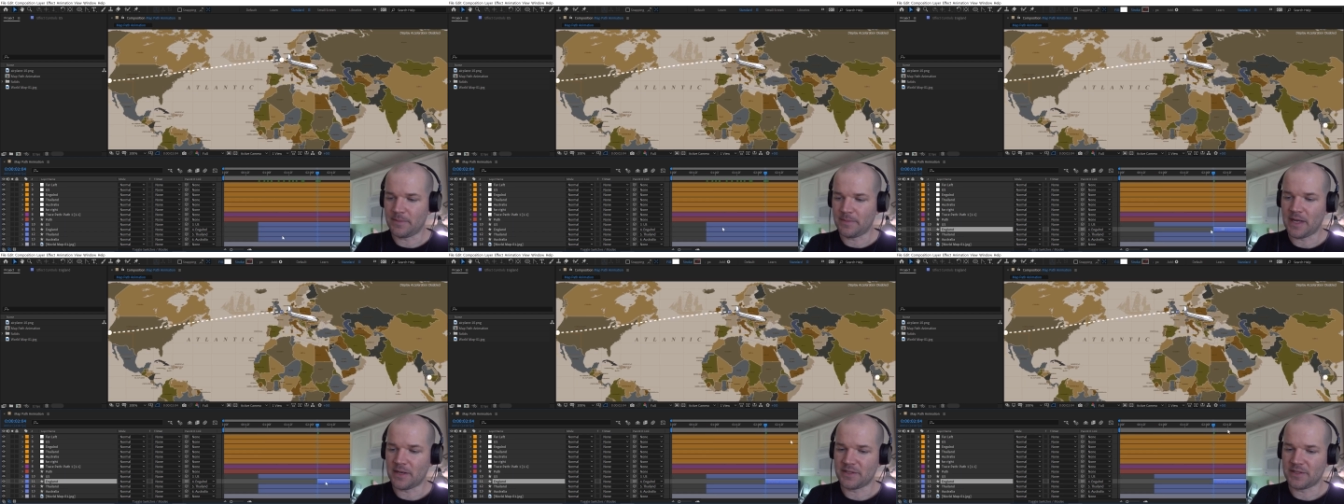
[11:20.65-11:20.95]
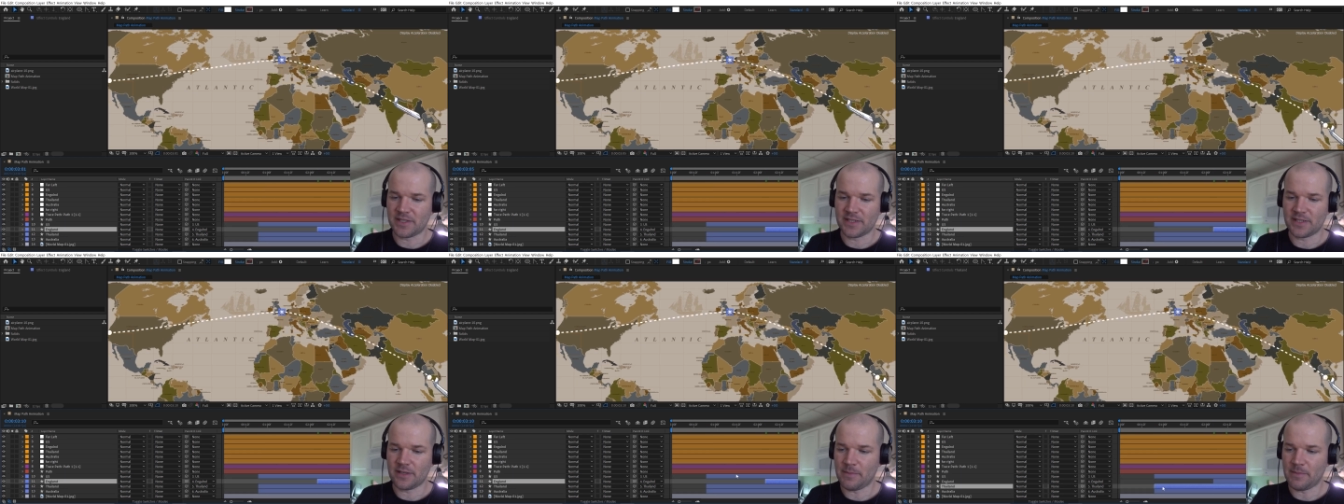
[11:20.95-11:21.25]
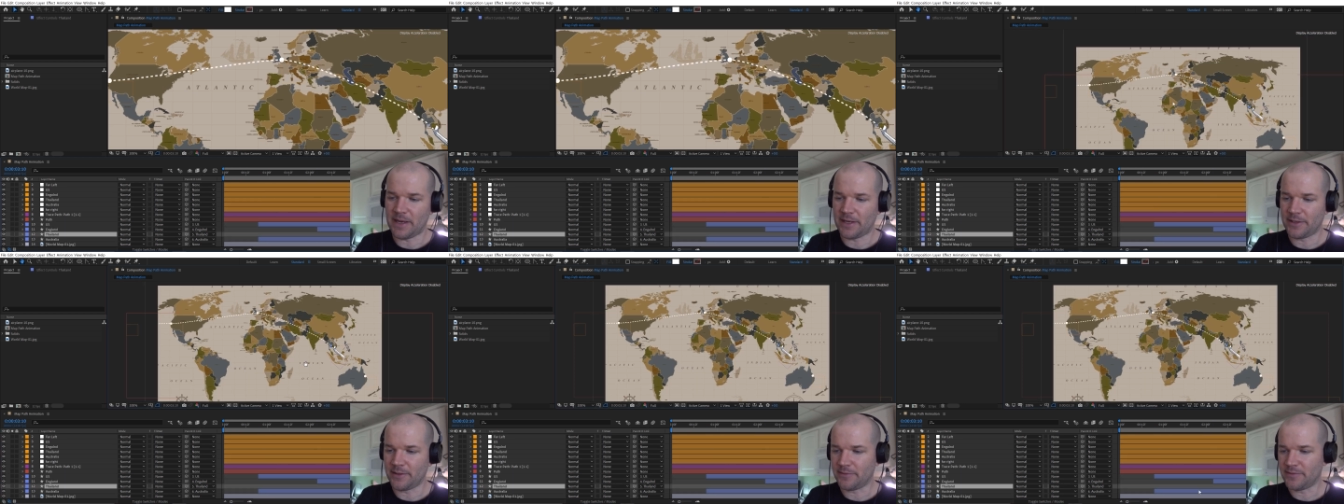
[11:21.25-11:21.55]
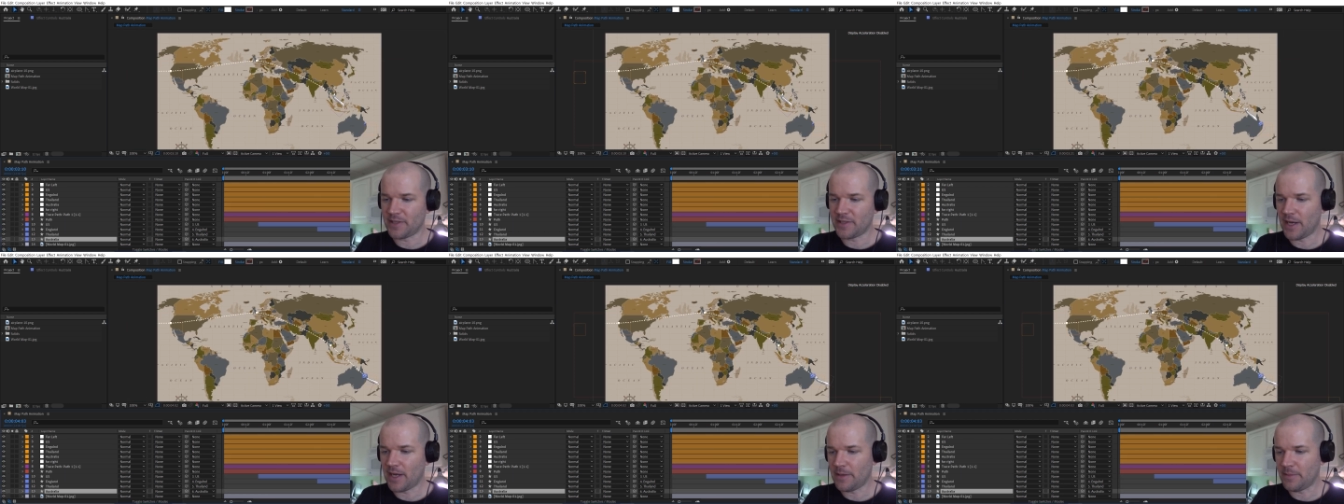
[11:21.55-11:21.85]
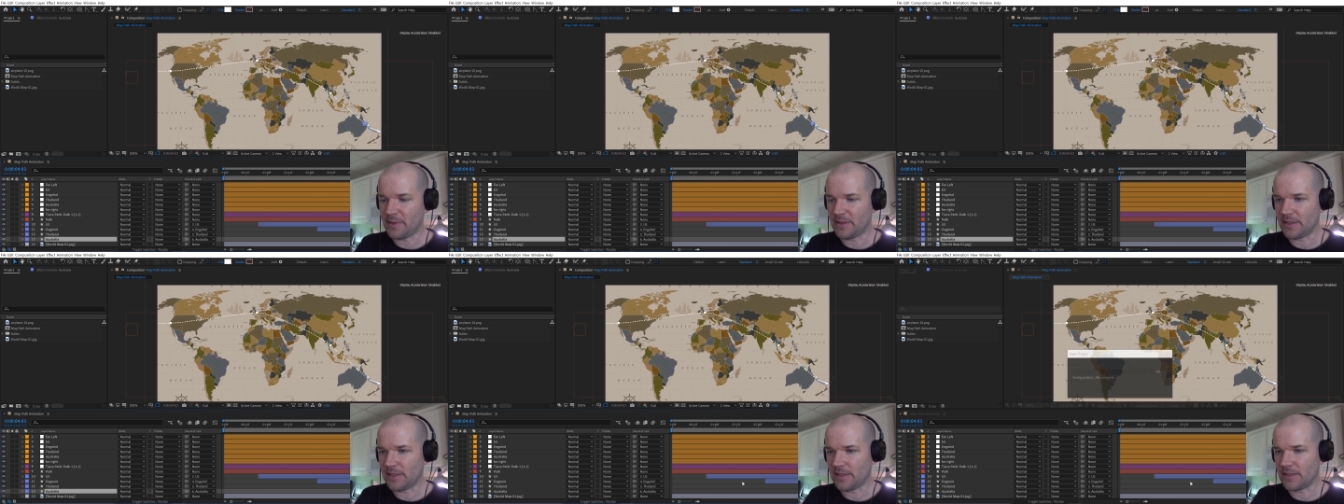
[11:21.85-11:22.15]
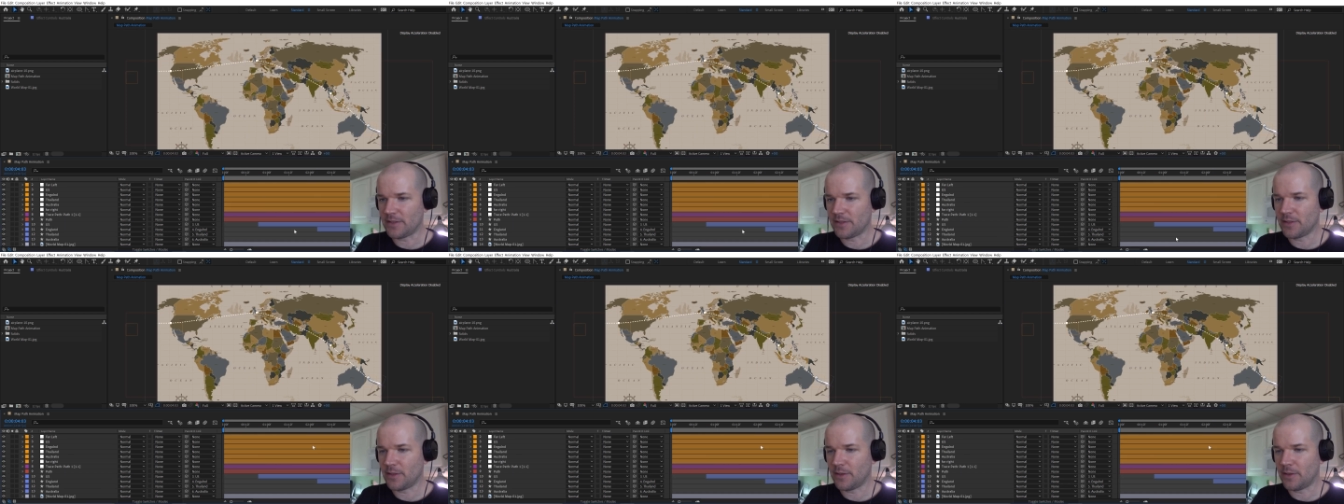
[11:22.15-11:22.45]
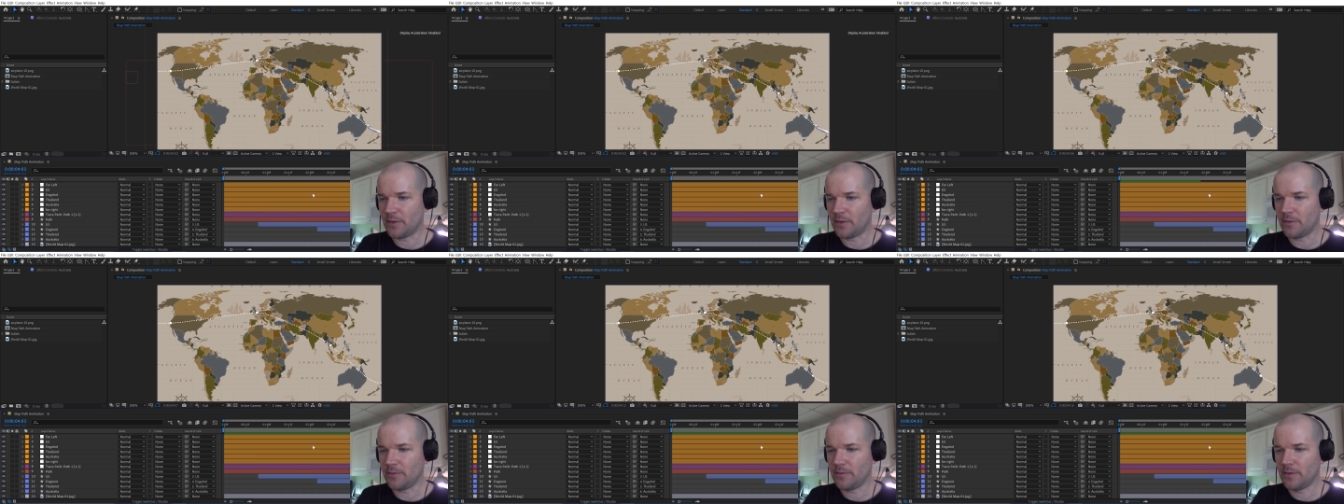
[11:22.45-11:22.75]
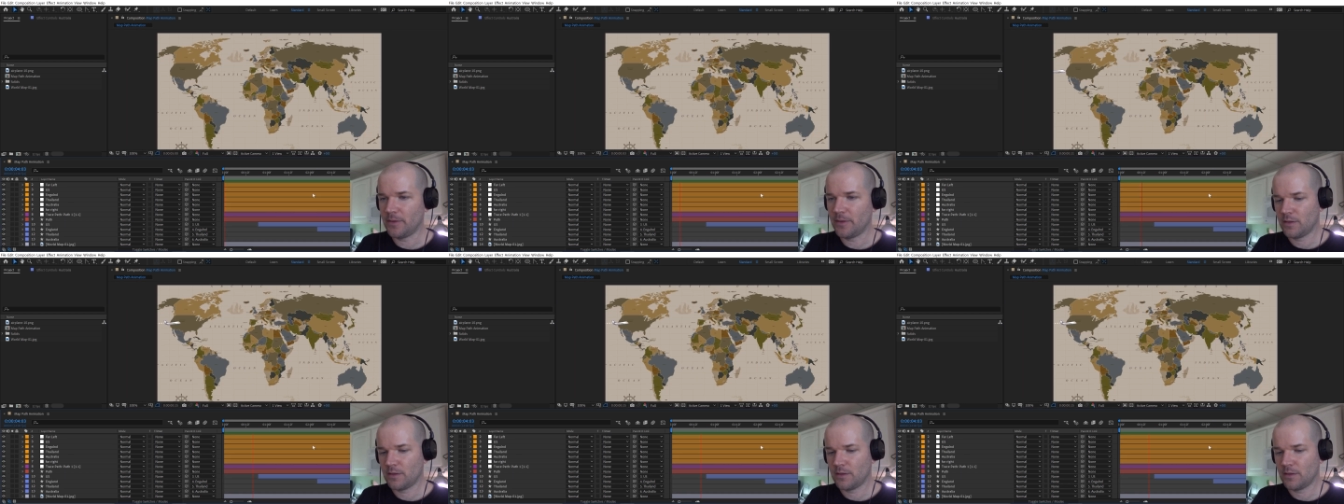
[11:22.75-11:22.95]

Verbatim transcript: Now it's just a matter of timing these. So